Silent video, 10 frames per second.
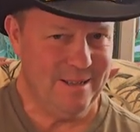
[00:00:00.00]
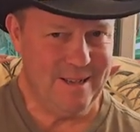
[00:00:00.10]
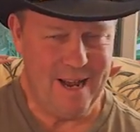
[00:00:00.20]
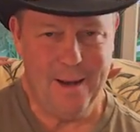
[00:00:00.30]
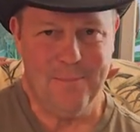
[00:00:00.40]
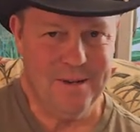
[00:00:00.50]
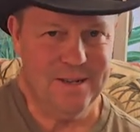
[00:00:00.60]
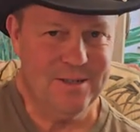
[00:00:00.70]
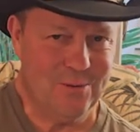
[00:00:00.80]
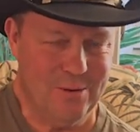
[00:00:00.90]
It happened
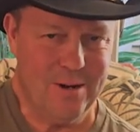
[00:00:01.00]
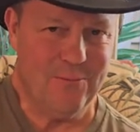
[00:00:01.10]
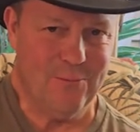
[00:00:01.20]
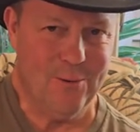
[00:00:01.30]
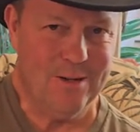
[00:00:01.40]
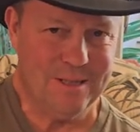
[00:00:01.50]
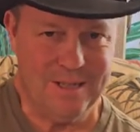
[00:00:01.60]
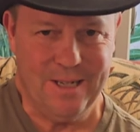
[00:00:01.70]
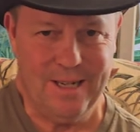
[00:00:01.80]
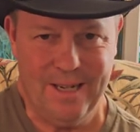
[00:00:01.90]
in twenty
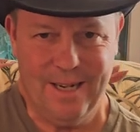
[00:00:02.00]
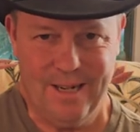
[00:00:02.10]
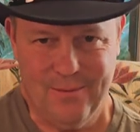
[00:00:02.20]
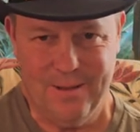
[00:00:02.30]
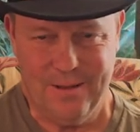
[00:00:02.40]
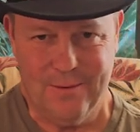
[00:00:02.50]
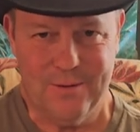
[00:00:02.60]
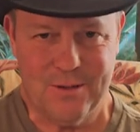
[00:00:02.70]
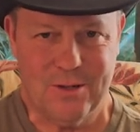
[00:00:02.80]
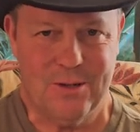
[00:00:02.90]
fourteen when there
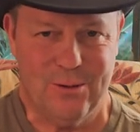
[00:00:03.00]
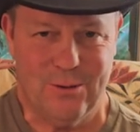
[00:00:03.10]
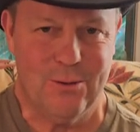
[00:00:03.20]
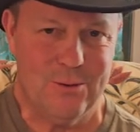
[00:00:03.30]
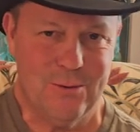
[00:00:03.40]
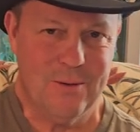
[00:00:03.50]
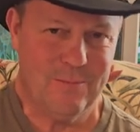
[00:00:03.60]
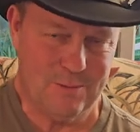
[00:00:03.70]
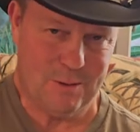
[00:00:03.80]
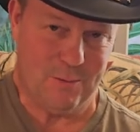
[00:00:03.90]
was a coup.
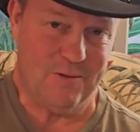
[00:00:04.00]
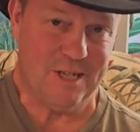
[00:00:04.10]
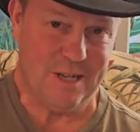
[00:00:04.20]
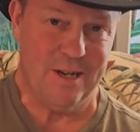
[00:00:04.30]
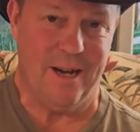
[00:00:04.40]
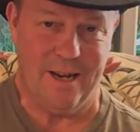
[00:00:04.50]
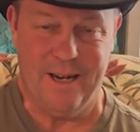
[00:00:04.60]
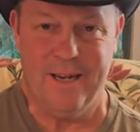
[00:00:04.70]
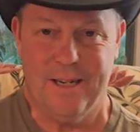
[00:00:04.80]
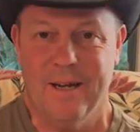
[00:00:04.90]
C I
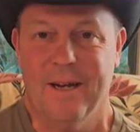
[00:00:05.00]
A,